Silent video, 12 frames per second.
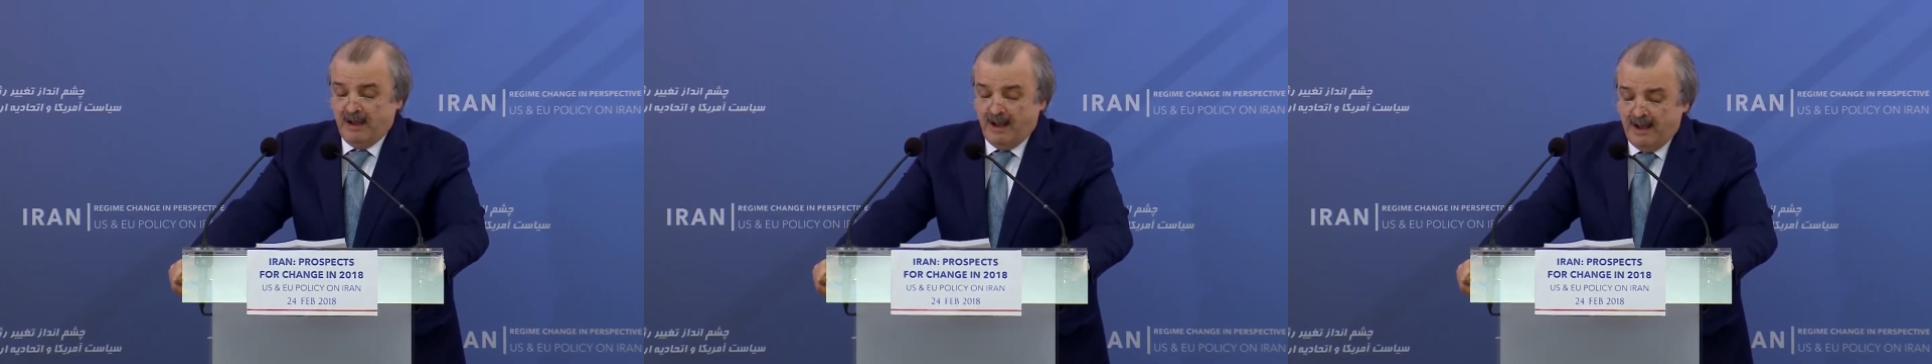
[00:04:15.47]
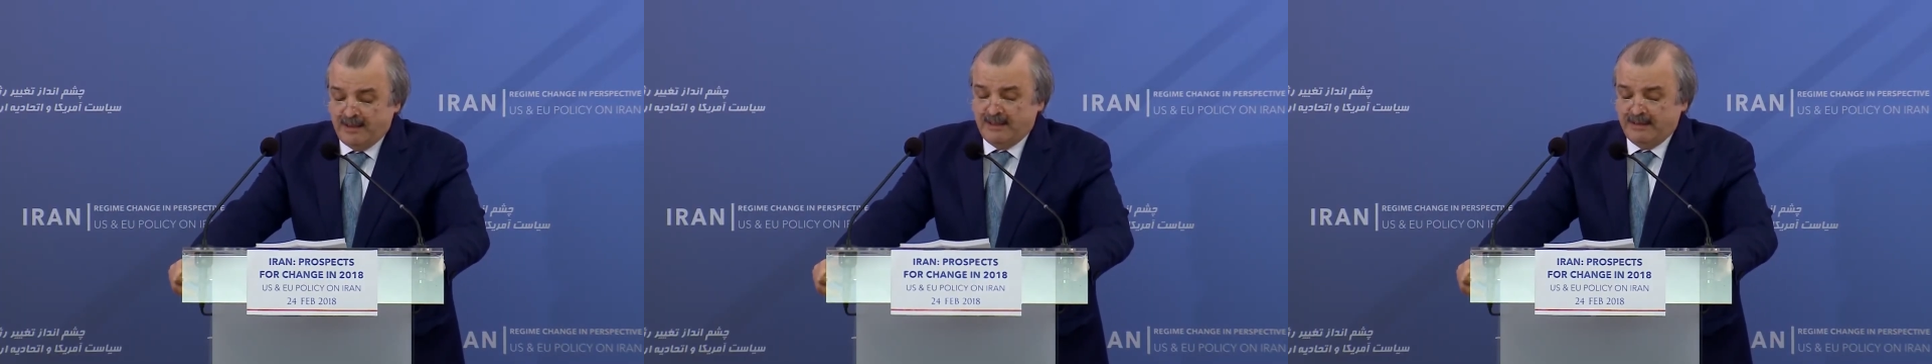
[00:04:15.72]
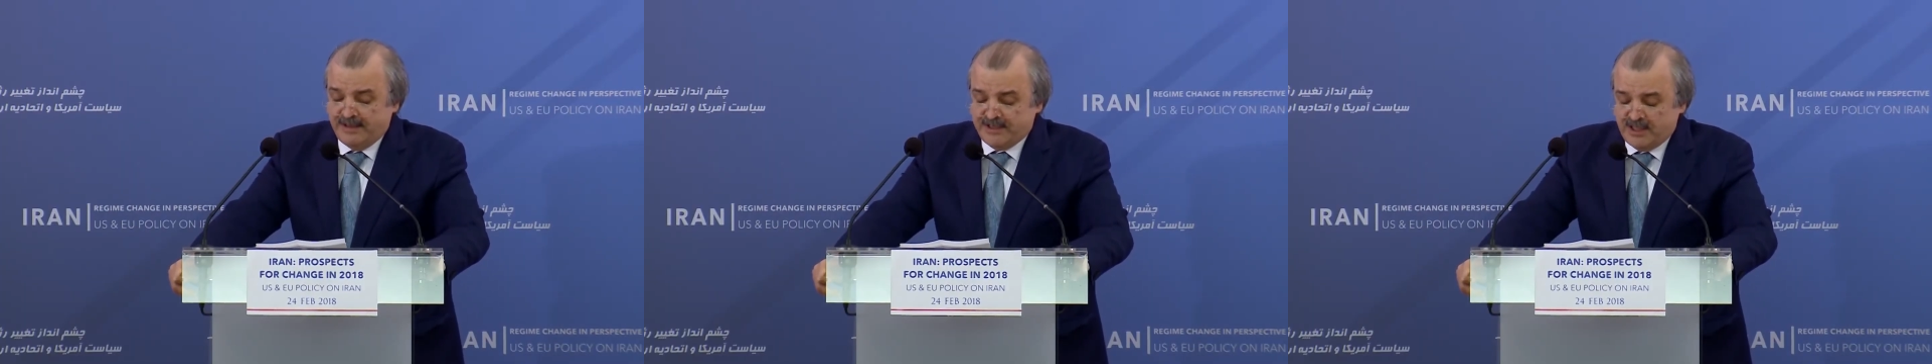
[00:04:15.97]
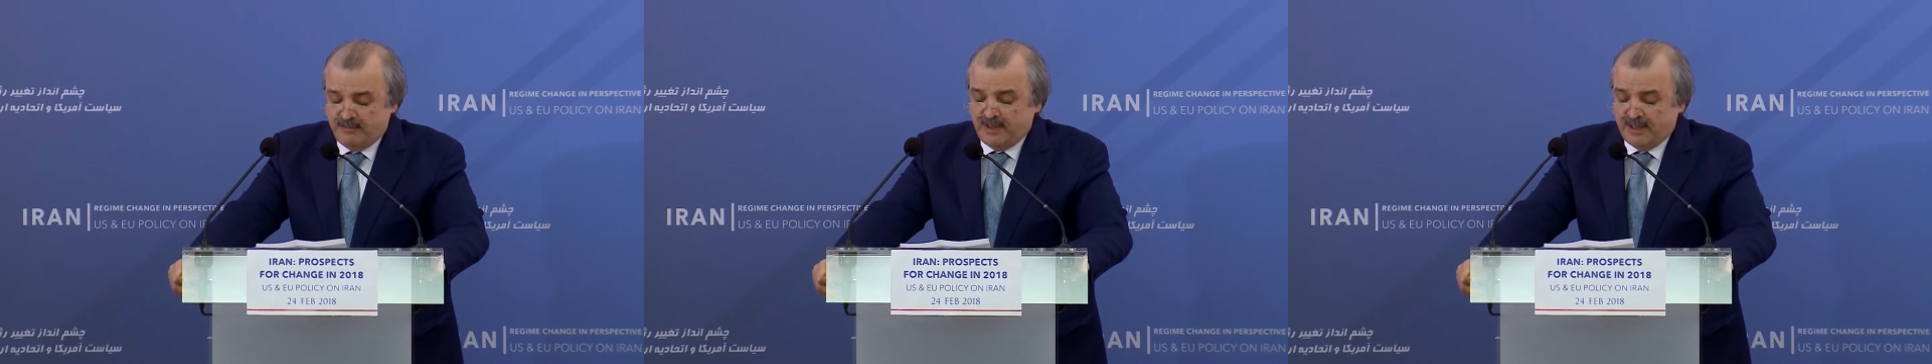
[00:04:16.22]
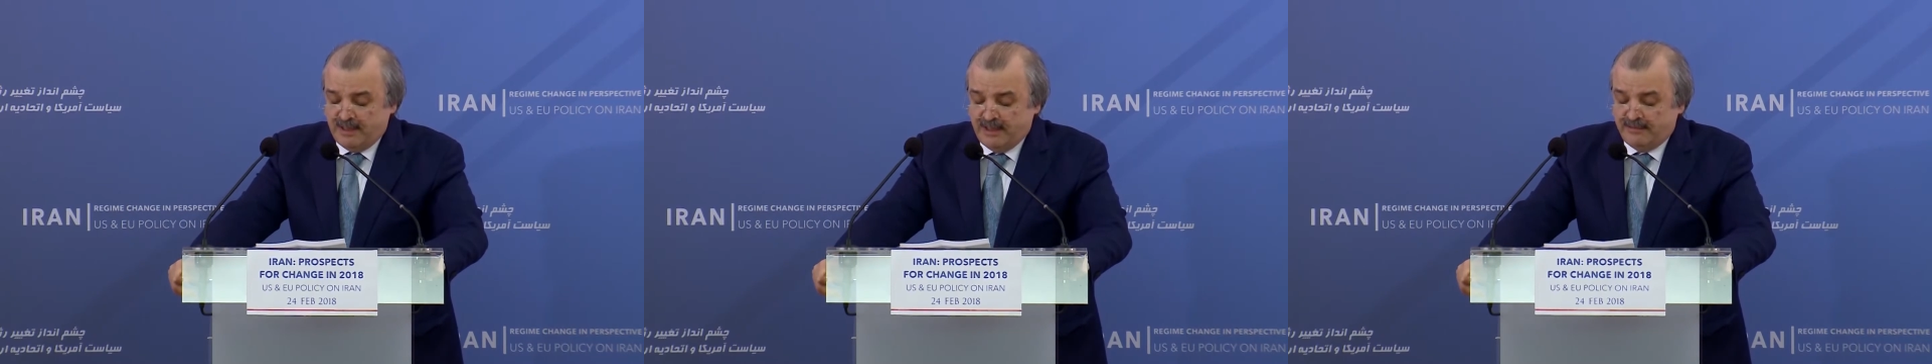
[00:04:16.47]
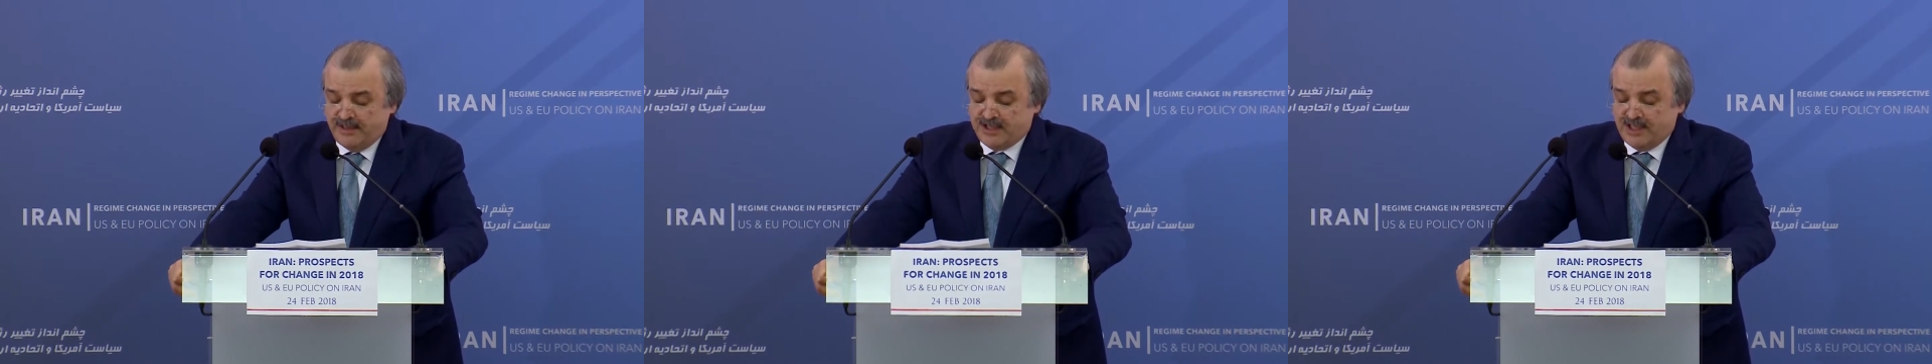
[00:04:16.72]
on the regime, Iranian
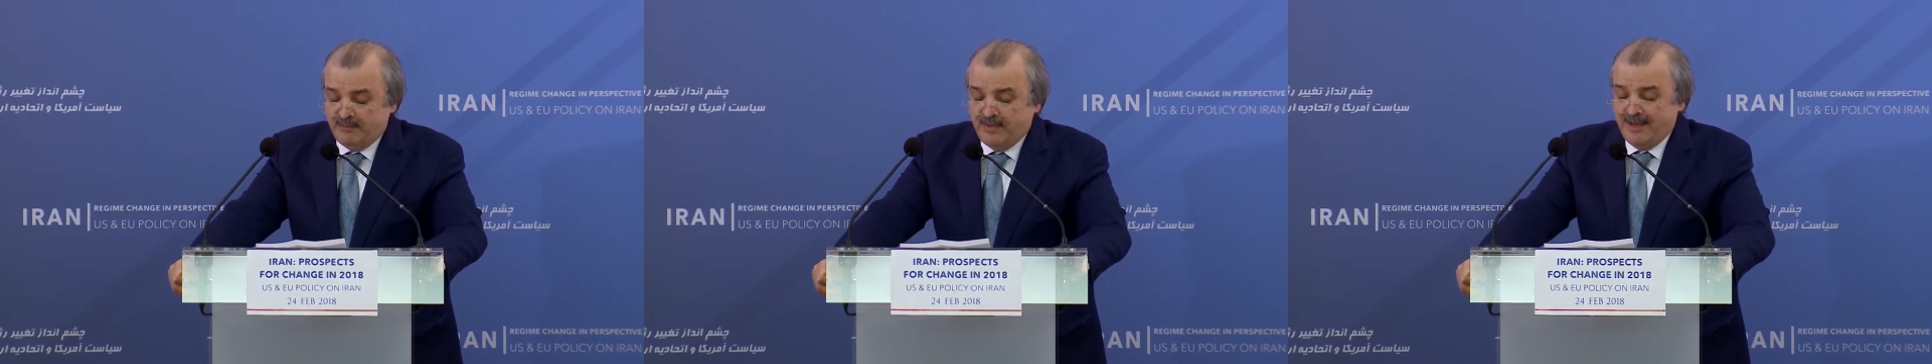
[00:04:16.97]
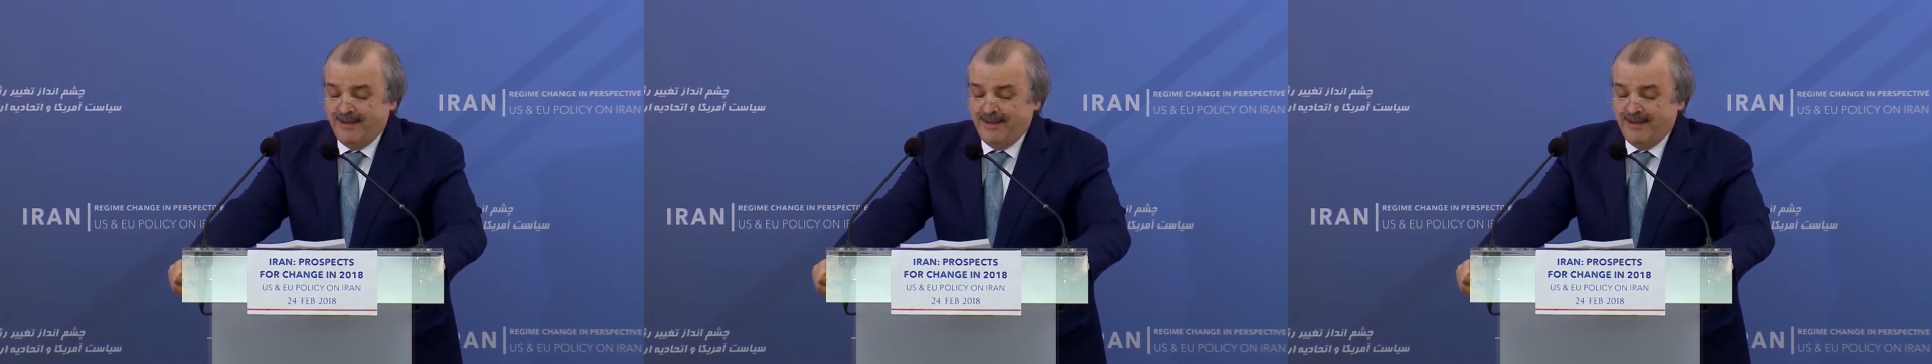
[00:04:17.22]
regime,